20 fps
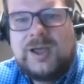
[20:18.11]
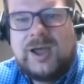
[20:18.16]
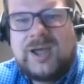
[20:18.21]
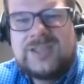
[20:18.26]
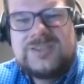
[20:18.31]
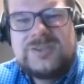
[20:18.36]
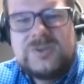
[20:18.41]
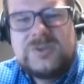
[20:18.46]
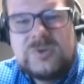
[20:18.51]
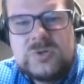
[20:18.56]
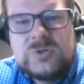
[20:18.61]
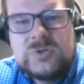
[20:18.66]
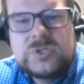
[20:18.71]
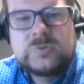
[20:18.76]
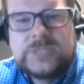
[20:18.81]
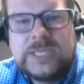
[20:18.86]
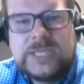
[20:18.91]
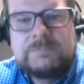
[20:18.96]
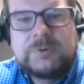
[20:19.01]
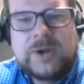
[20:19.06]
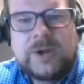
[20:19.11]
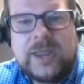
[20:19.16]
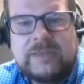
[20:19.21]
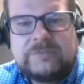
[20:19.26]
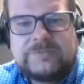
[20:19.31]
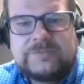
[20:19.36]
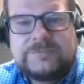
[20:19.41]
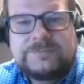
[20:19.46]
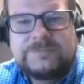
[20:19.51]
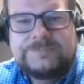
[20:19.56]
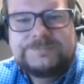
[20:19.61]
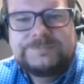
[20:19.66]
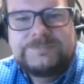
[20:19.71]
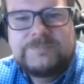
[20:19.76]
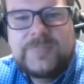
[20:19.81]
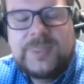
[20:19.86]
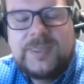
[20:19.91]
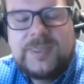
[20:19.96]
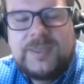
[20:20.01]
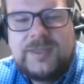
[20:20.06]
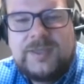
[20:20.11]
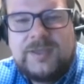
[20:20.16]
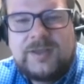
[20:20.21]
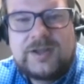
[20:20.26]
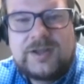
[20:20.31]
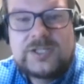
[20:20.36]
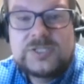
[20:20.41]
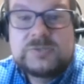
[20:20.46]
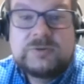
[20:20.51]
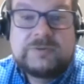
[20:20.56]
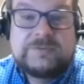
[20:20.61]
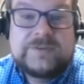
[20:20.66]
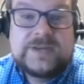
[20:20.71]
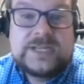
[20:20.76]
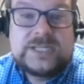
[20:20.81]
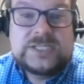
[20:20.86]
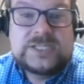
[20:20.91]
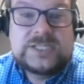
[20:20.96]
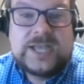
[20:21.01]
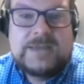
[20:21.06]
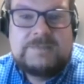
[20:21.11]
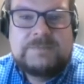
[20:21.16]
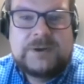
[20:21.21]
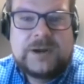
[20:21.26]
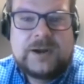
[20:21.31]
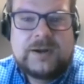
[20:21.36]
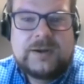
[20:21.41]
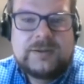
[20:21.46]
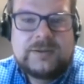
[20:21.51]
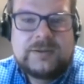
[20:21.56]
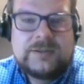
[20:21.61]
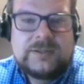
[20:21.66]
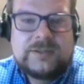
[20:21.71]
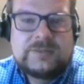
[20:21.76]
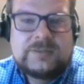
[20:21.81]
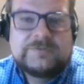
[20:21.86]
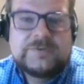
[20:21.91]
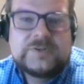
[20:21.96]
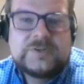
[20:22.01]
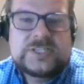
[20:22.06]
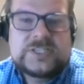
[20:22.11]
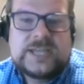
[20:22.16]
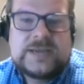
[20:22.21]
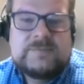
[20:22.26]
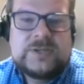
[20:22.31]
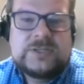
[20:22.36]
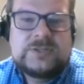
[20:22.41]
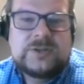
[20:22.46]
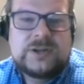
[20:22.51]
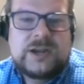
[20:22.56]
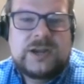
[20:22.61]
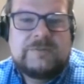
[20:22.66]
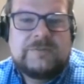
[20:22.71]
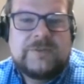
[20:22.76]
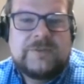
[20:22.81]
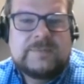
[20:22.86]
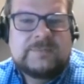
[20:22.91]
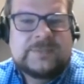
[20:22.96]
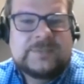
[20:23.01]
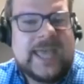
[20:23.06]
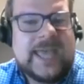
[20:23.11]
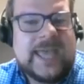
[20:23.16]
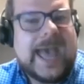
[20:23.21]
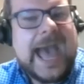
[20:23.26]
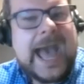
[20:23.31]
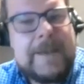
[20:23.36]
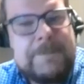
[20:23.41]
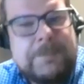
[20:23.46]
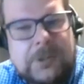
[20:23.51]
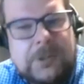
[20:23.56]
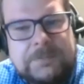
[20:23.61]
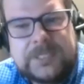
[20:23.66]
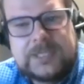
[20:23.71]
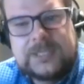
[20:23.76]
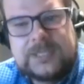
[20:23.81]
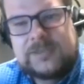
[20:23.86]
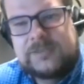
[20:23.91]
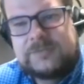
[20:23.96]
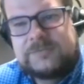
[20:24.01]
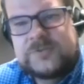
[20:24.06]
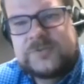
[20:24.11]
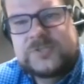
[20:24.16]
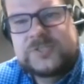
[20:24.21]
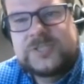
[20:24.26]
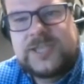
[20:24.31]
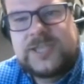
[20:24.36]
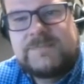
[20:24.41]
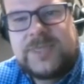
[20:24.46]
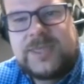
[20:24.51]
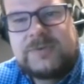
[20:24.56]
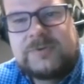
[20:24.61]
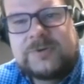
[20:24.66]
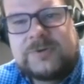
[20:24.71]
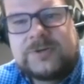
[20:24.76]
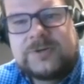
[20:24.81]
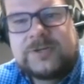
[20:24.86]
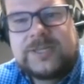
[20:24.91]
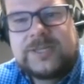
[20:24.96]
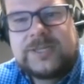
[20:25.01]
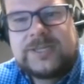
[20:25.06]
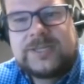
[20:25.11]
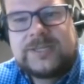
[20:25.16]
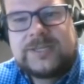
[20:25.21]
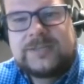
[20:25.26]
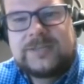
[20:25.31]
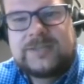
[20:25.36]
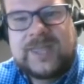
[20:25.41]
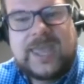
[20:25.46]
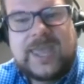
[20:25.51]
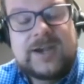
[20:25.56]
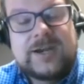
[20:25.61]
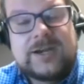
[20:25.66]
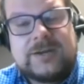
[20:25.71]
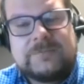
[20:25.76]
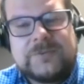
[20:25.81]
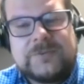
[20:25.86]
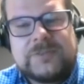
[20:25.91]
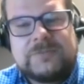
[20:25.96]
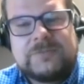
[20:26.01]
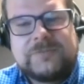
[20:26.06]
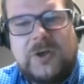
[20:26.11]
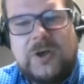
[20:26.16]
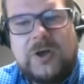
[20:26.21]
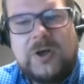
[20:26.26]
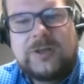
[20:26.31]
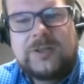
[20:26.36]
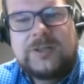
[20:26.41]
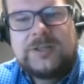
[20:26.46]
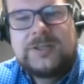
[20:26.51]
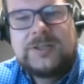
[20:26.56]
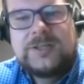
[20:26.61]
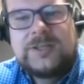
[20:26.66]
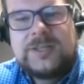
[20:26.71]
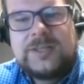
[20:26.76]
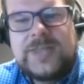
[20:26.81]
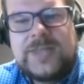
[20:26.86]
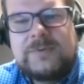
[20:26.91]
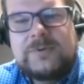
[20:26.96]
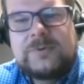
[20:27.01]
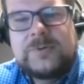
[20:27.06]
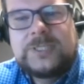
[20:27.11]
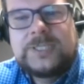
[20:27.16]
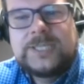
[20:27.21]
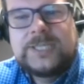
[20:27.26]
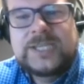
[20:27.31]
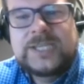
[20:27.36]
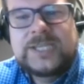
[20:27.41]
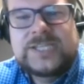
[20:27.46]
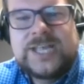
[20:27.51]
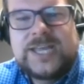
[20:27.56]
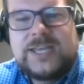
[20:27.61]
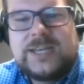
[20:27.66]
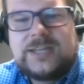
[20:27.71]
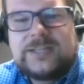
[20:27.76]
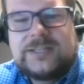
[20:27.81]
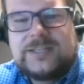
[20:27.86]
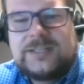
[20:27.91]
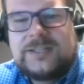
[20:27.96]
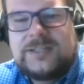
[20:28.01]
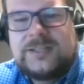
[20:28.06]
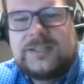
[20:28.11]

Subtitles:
unusually brave. Also, a funny sidebar. The first time we took our family apple picking, the first time they were in Canada for the fall, they were really excited.